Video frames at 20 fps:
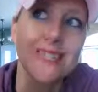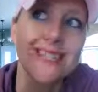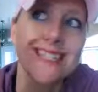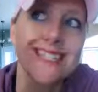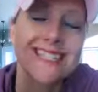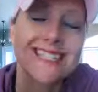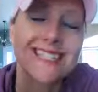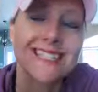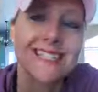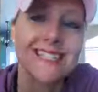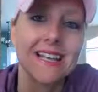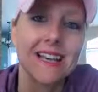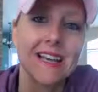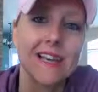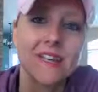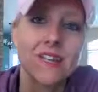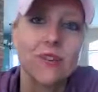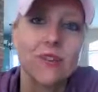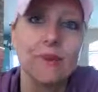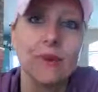is
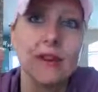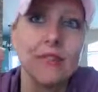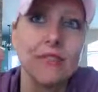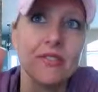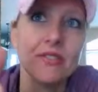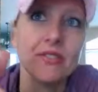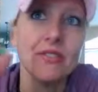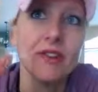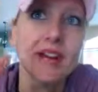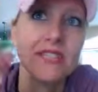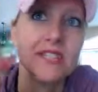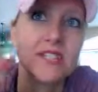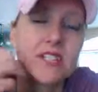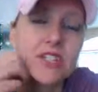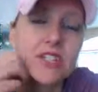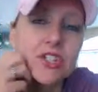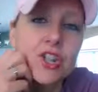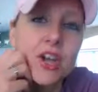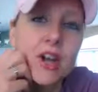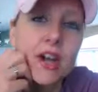designed around the
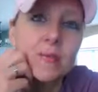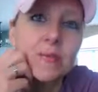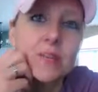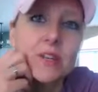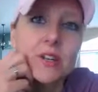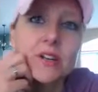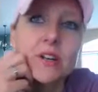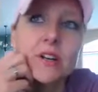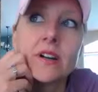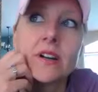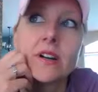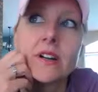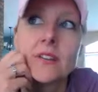fasting chapter